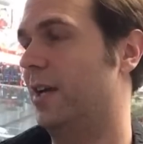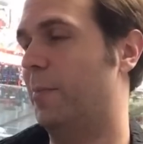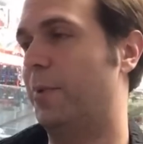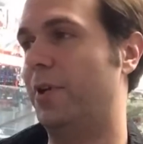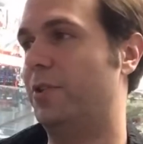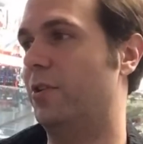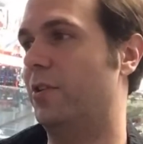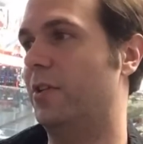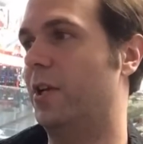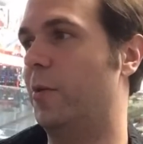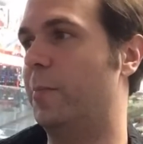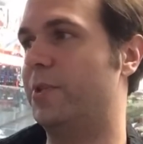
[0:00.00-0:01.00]
I'm pretty sure that,
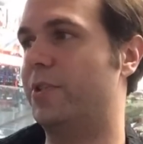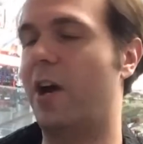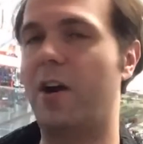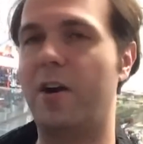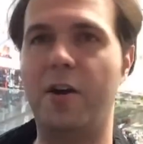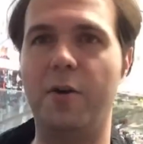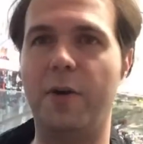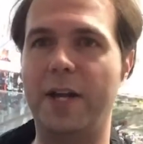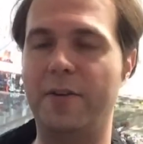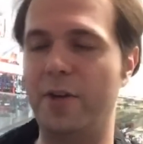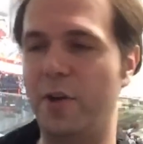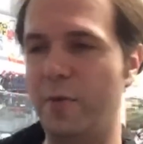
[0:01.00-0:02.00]
Bizarro, I
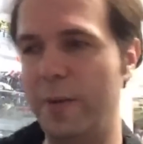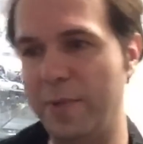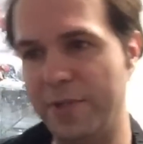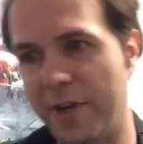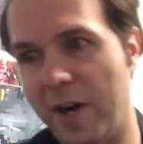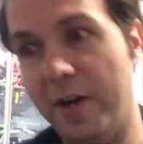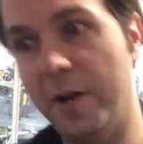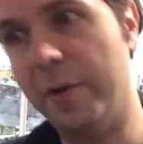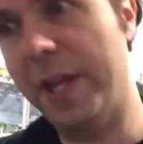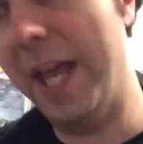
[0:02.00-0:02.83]
don't know when Bizarro